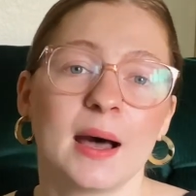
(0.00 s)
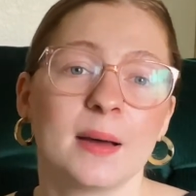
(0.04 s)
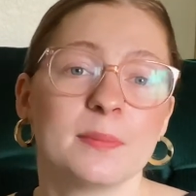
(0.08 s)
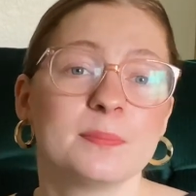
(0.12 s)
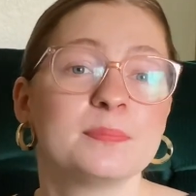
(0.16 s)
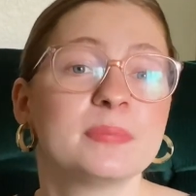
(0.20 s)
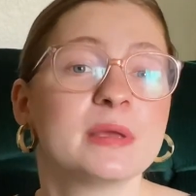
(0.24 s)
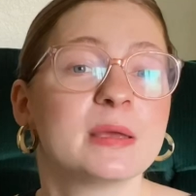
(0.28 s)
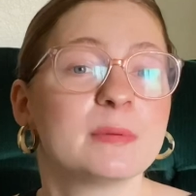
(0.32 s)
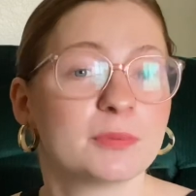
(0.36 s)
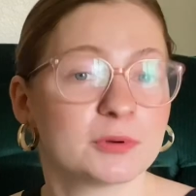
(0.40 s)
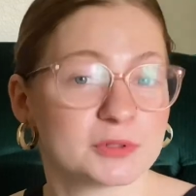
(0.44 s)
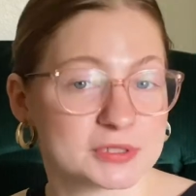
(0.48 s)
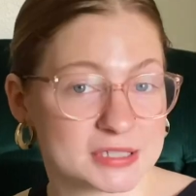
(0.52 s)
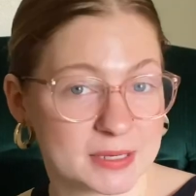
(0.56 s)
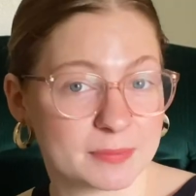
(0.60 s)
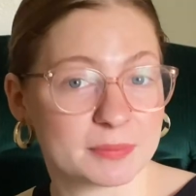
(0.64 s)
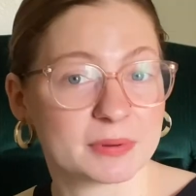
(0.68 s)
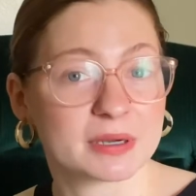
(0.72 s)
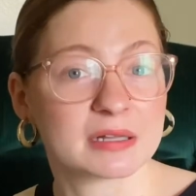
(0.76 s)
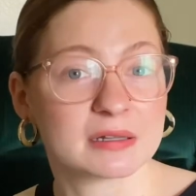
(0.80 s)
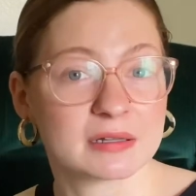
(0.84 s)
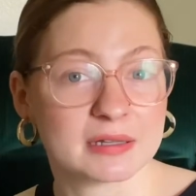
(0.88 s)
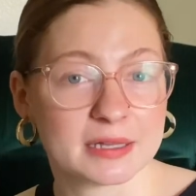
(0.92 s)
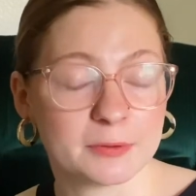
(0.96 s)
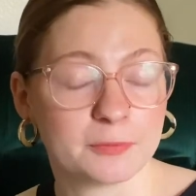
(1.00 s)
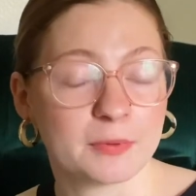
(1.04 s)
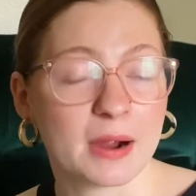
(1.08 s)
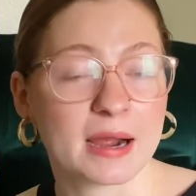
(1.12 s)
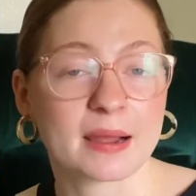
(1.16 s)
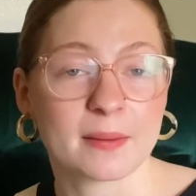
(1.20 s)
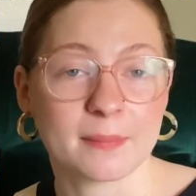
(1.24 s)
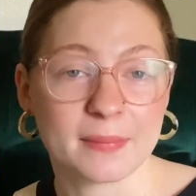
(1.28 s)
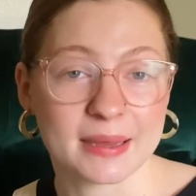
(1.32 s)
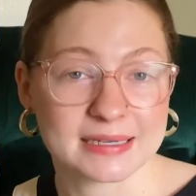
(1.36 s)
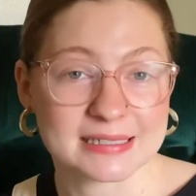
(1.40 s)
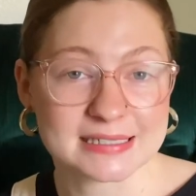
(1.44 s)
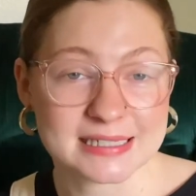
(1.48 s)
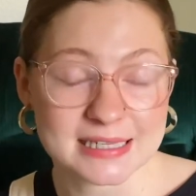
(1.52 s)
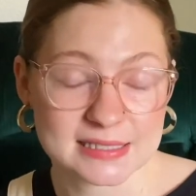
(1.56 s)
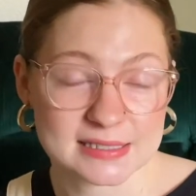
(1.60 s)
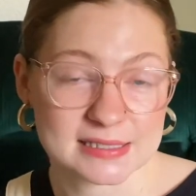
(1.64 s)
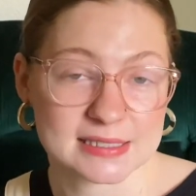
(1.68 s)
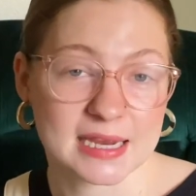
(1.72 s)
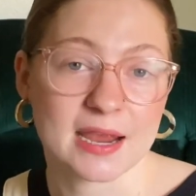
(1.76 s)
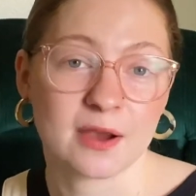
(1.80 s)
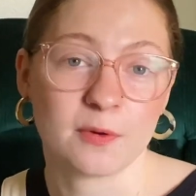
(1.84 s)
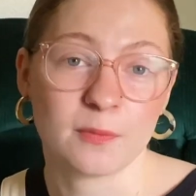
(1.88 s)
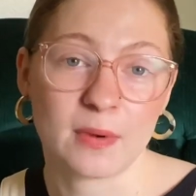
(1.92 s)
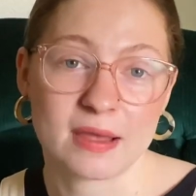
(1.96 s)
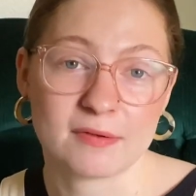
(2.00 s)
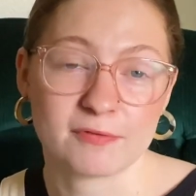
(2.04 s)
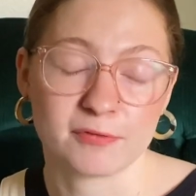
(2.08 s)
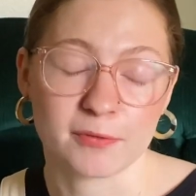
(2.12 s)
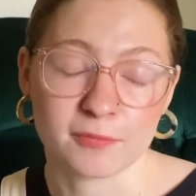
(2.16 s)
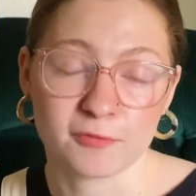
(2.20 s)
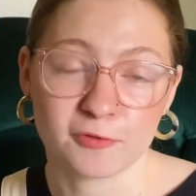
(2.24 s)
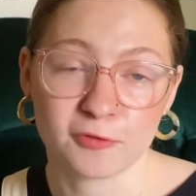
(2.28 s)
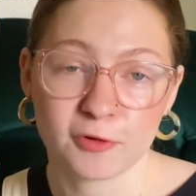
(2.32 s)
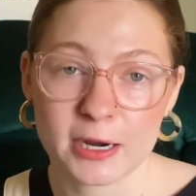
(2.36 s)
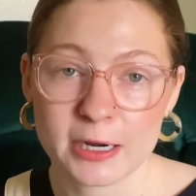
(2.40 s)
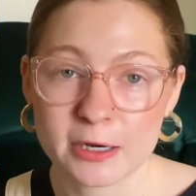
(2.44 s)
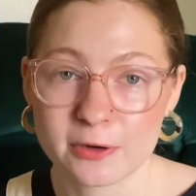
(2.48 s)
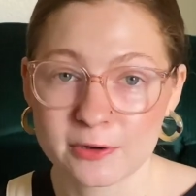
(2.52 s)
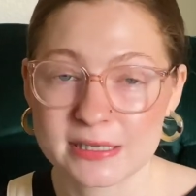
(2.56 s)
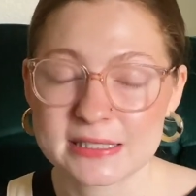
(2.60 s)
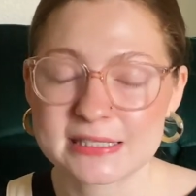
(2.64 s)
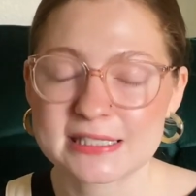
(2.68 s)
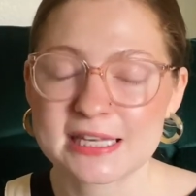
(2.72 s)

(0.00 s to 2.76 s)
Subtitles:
People typically recommend to stay away from fragrance.